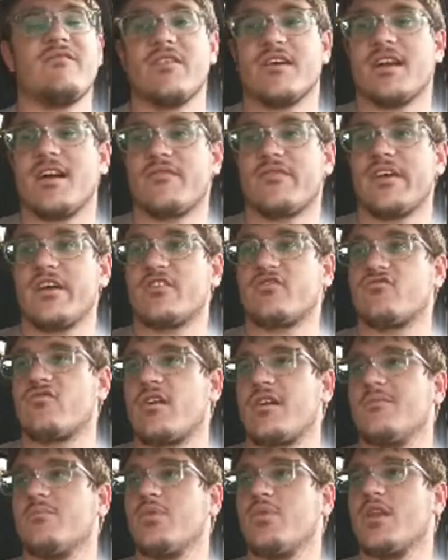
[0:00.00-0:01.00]
ever got that
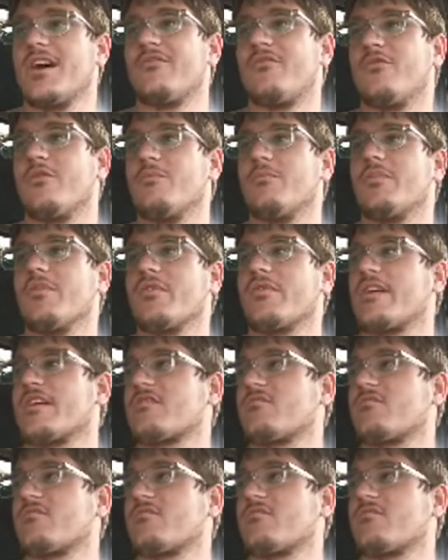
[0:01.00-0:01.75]
train platform built.